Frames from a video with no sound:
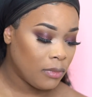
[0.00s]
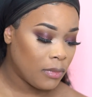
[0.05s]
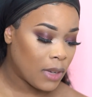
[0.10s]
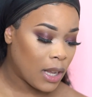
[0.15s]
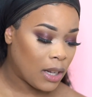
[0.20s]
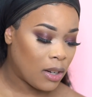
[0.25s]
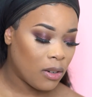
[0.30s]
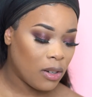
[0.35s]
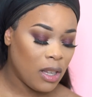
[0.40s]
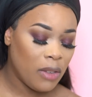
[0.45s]

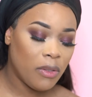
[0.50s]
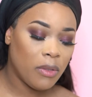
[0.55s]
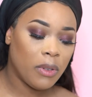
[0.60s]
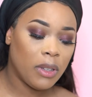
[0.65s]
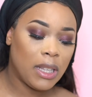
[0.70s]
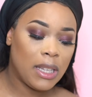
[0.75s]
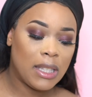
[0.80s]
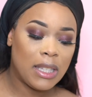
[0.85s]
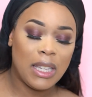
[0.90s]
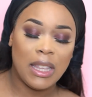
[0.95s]
I don't even
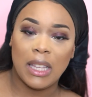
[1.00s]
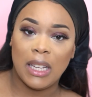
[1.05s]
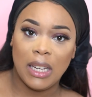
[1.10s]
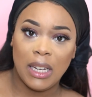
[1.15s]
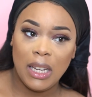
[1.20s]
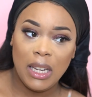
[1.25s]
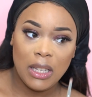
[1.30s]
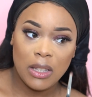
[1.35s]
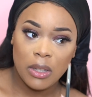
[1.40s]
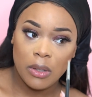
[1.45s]
really see the
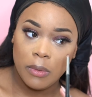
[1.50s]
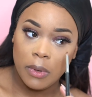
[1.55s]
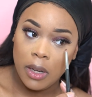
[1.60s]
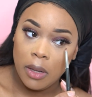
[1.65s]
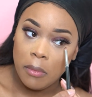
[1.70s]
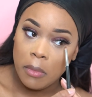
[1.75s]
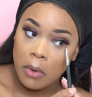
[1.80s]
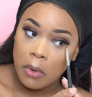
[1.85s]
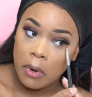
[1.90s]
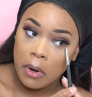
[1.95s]
need to
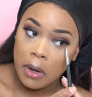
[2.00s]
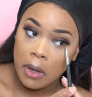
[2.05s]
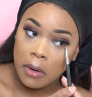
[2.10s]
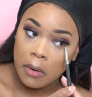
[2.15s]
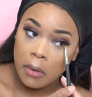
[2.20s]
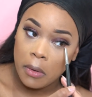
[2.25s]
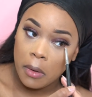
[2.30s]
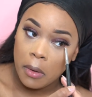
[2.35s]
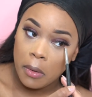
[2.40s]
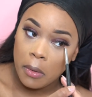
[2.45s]
anymore. I
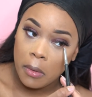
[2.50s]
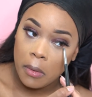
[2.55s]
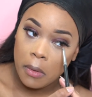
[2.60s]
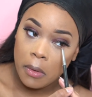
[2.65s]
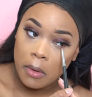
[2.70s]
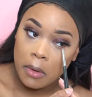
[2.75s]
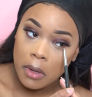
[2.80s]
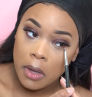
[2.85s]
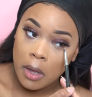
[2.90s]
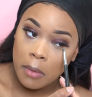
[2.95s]
don't know.
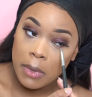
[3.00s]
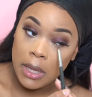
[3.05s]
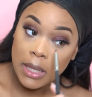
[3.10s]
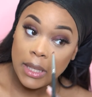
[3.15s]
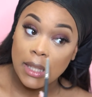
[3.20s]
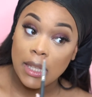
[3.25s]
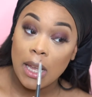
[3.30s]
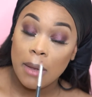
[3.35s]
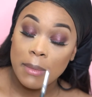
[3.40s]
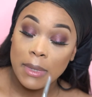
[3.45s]
I mean,
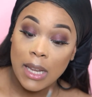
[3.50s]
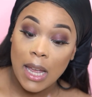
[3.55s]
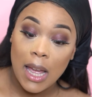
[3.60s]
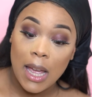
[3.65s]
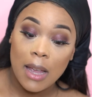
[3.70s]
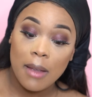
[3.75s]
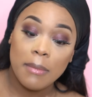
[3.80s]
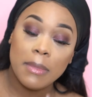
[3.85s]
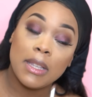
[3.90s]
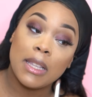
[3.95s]

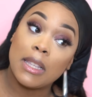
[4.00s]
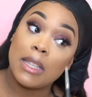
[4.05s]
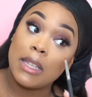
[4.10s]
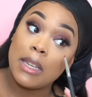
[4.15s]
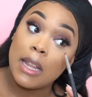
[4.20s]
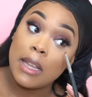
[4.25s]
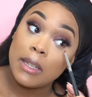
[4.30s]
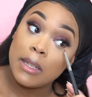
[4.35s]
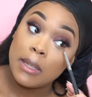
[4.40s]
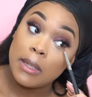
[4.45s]
sometimes it's
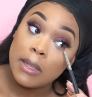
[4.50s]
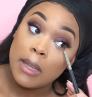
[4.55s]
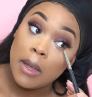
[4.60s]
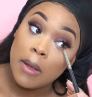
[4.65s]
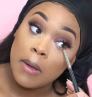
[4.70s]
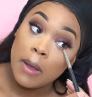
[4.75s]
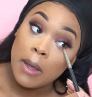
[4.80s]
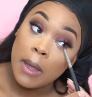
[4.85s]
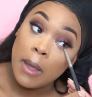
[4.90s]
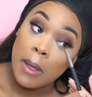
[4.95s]

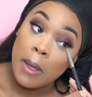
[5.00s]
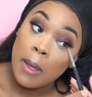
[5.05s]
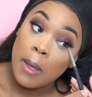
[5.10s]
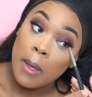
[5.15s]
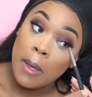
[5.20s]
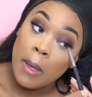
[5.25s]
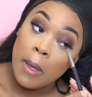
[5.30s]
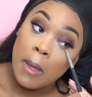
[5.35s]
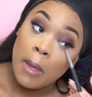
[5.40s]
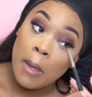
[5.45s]
necessary,
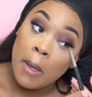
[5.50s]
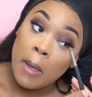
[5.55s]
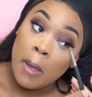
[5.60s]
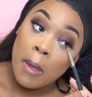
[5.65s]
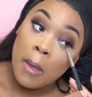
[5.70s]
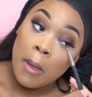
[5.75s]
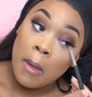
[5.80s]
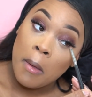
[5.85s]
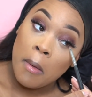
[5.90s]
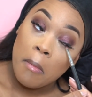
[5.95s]

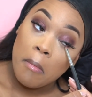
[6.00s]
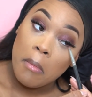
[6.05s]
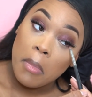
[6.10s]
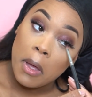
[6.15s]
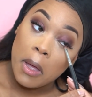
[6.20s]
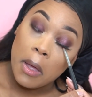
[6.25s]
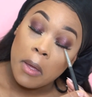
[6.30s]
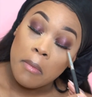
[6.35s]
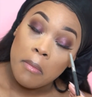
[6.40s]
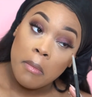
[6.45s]

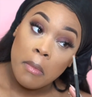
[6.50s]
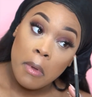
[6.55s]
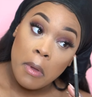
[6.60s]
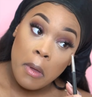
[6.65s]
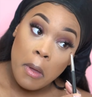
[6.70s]
but